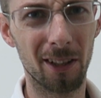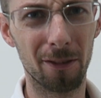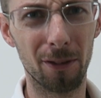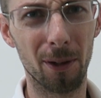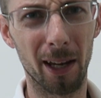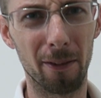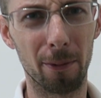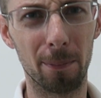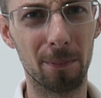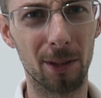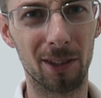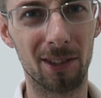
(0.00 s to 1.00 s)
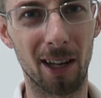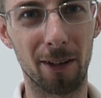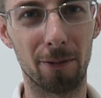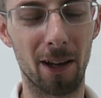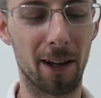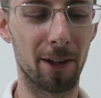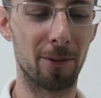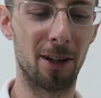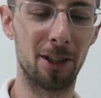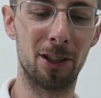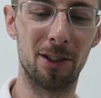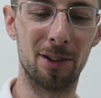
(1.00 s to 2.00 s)
If you have a set of Allen
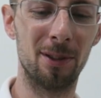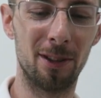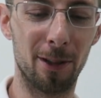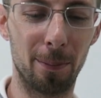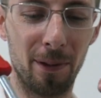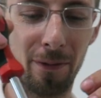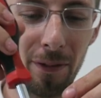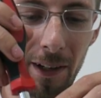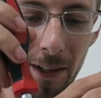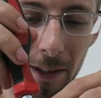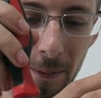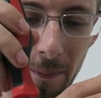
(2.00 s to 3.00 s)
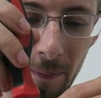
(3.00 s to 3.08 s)
wrenches, you'll be fine.